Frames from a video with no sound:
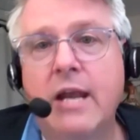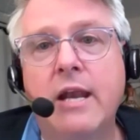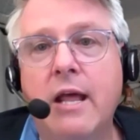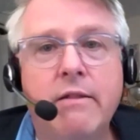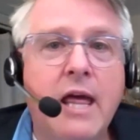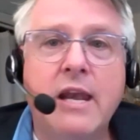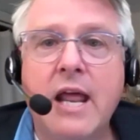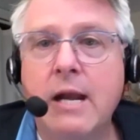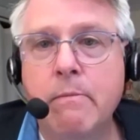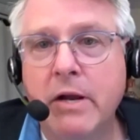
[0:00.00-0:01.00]
hadn't had
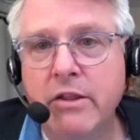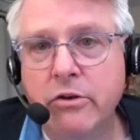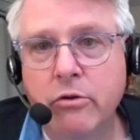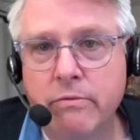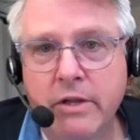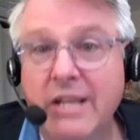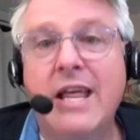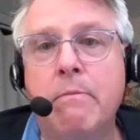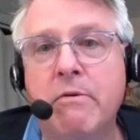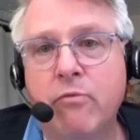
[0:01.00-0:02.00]
anybody that did
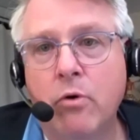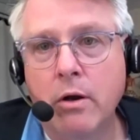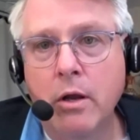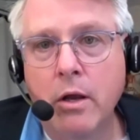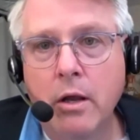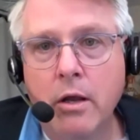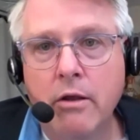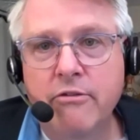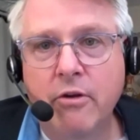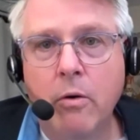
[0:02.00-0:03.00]
that before.
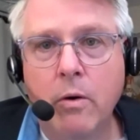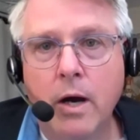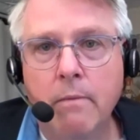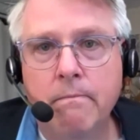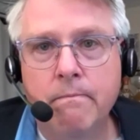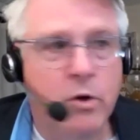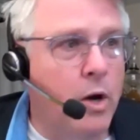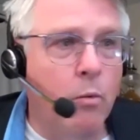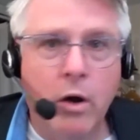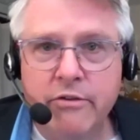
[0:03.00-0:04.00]
So here
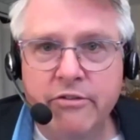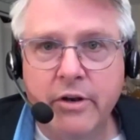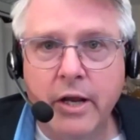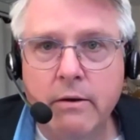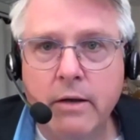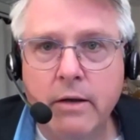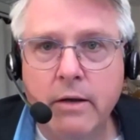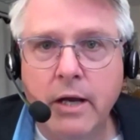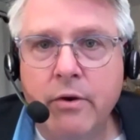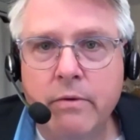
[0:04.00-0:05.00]
I was, and I
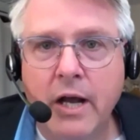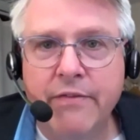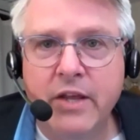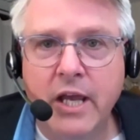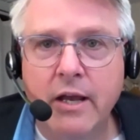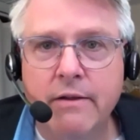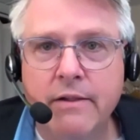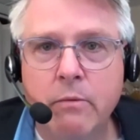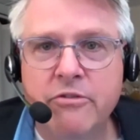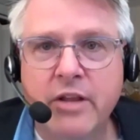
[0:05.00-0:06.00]
got the
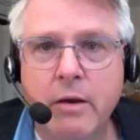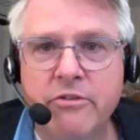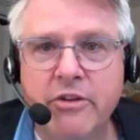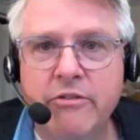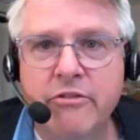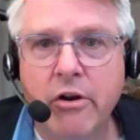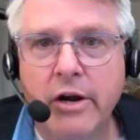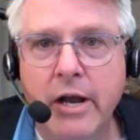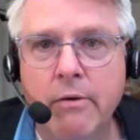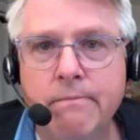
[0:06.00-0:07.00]
gig, and that was how I
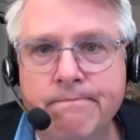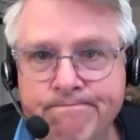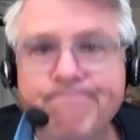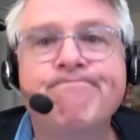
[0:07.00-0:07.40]
started it out.